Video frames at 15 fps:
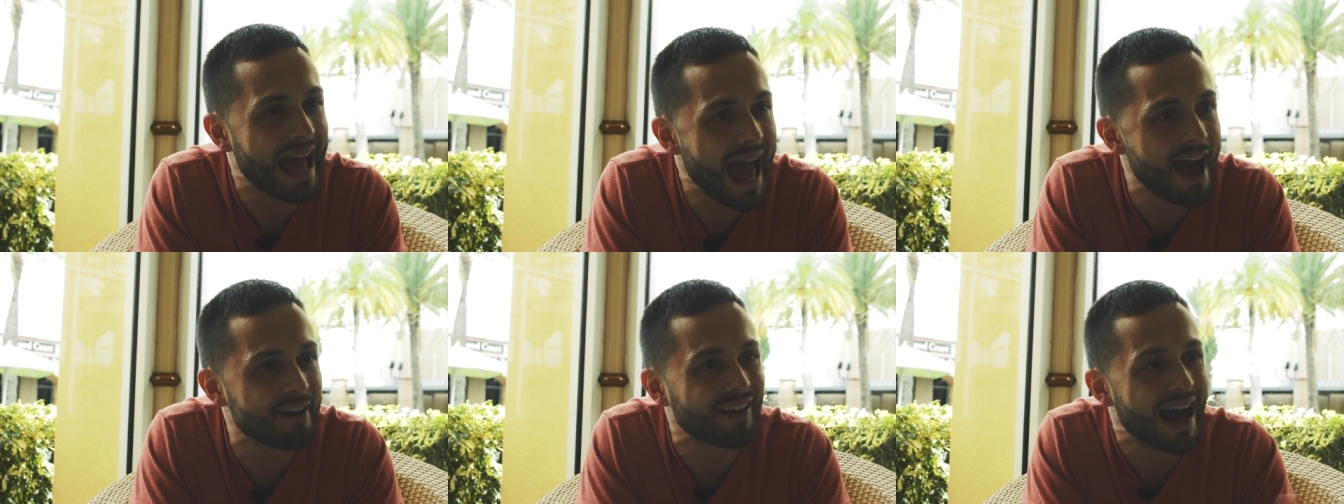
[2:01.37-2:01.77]

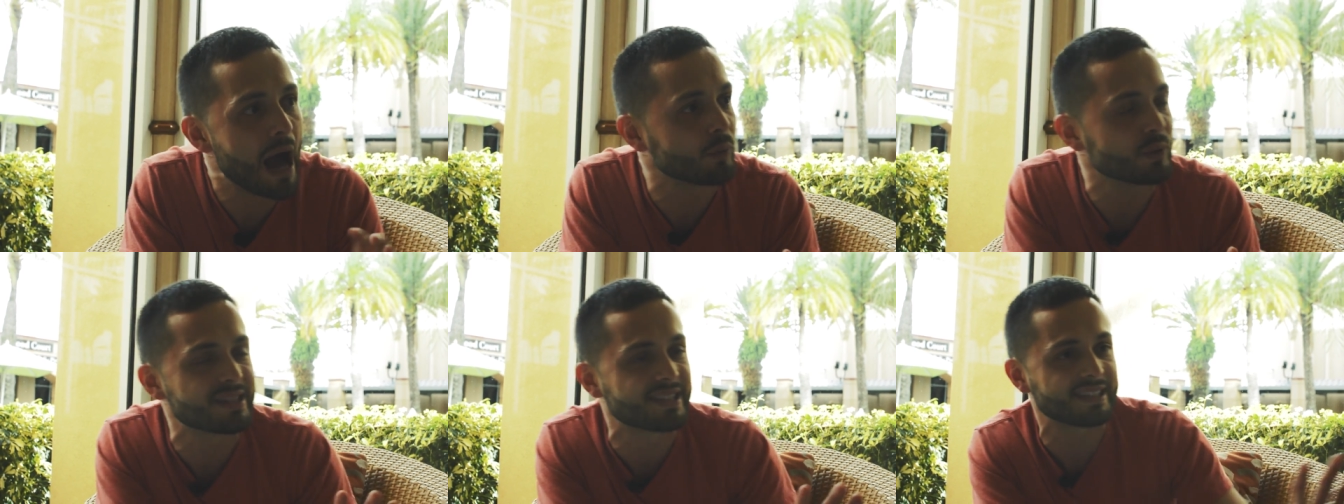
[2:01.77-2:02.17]
have
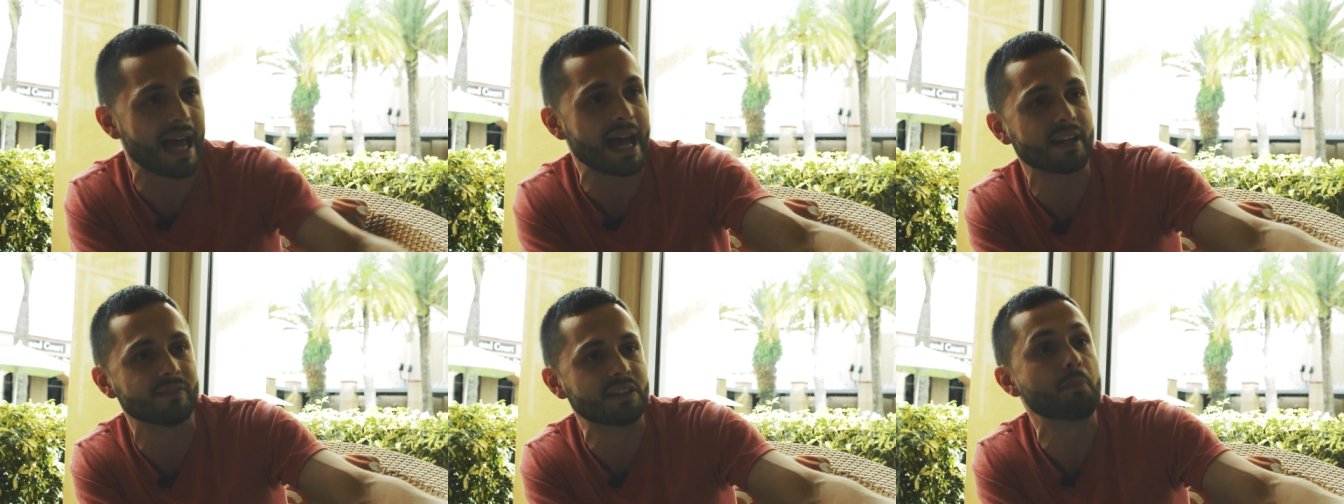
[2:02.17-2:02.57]

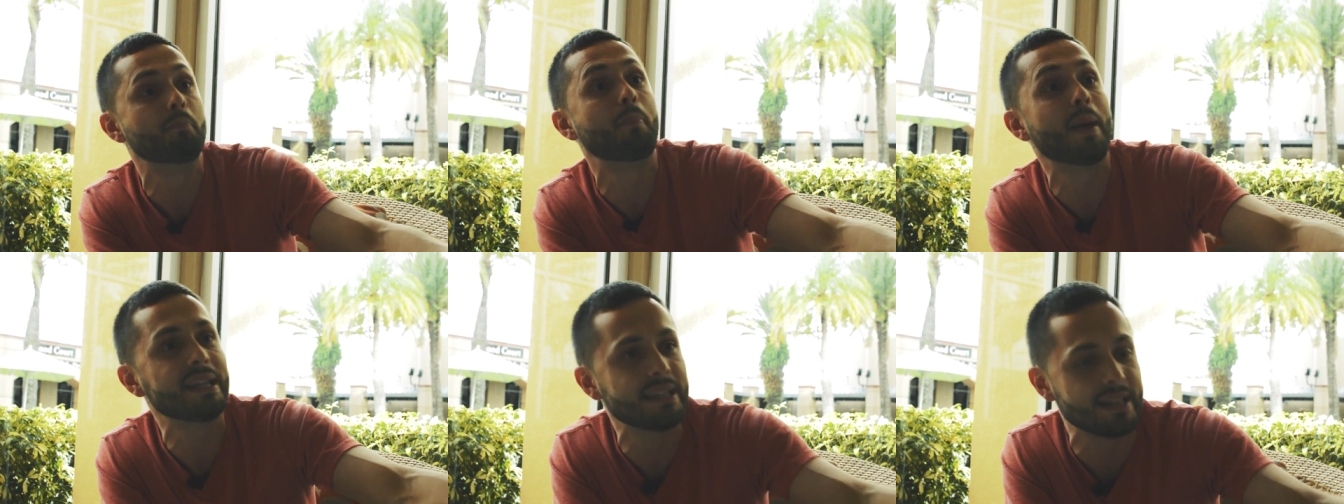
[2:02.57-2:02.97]
outside of
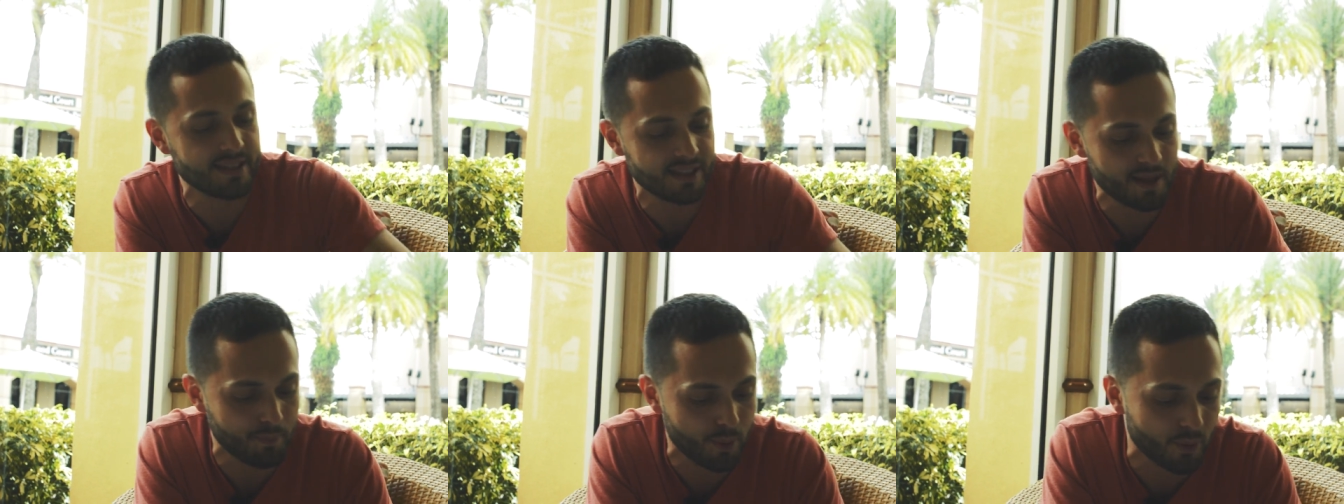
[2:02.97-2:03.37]

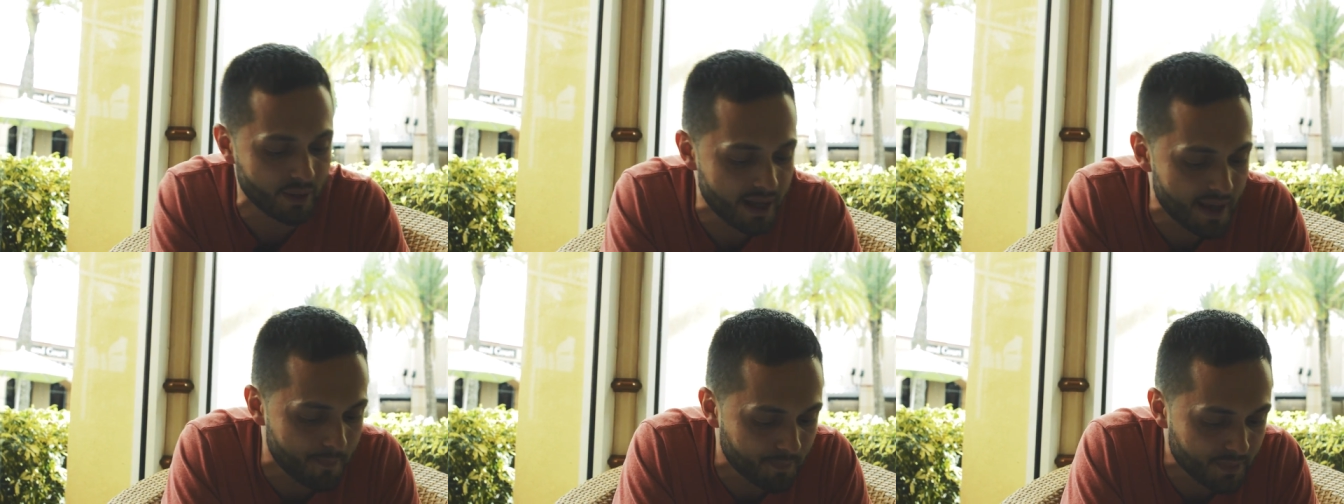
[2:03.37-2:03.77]
dependency
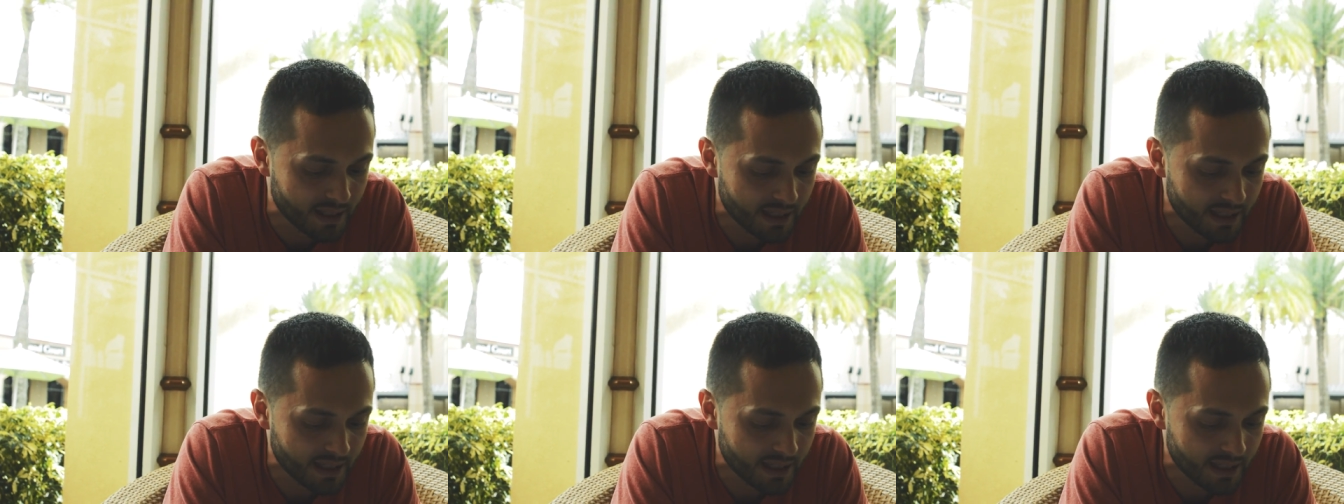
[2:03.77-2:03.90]
upon him.